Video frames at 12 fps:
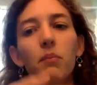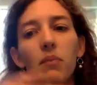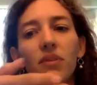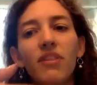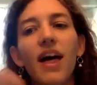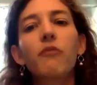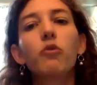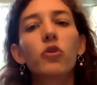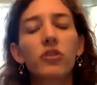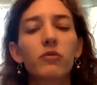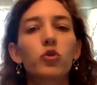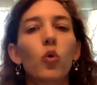levels
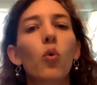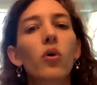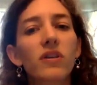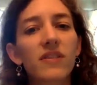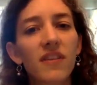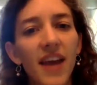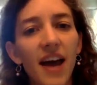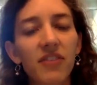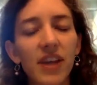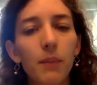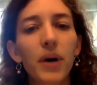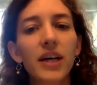of doors that they have to
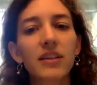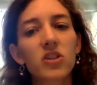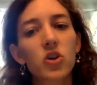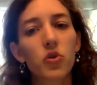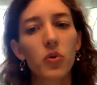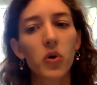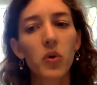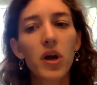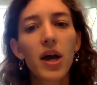get buzzed through.